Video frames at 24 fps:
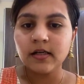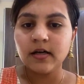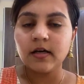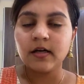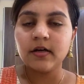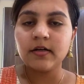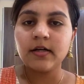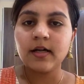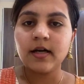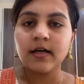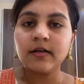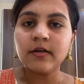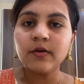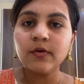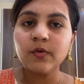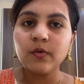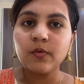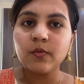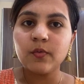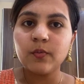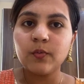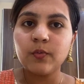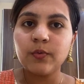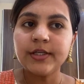a tongue
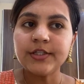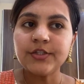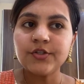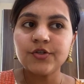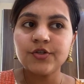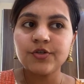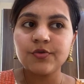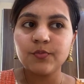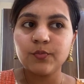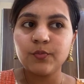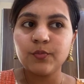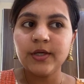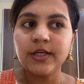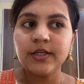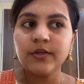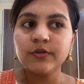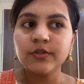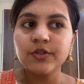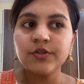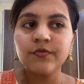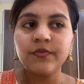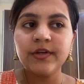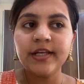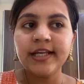which we
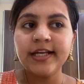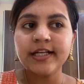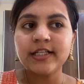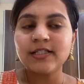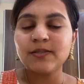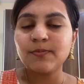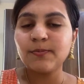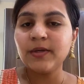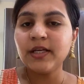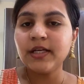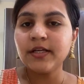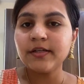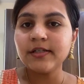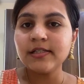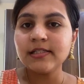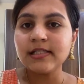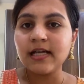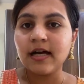usually experience